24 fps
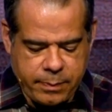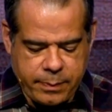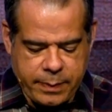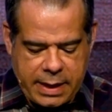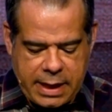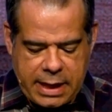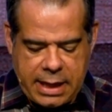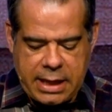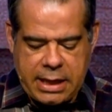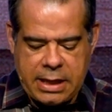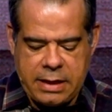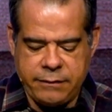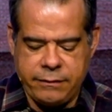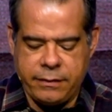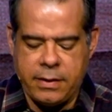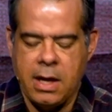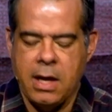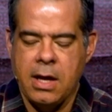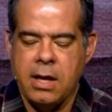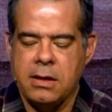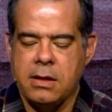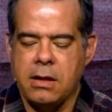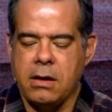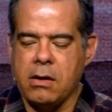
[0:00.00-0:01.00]

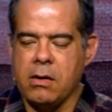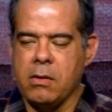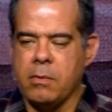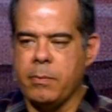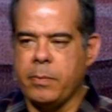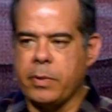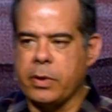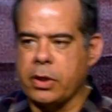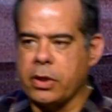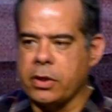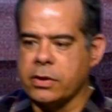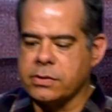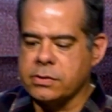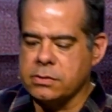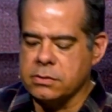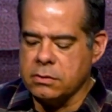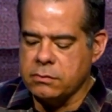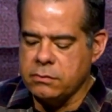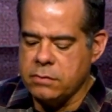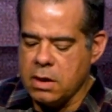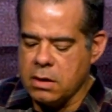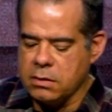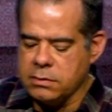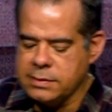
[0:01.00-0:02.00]
pave their own personal
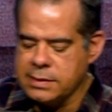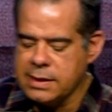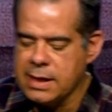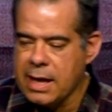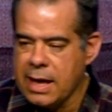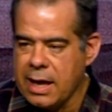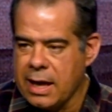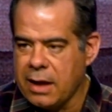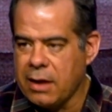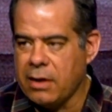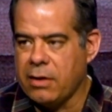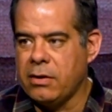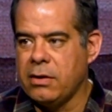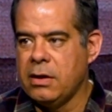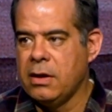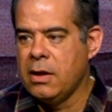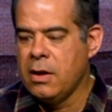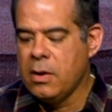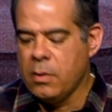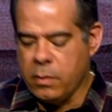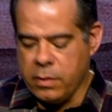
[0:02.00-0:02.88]
road to hell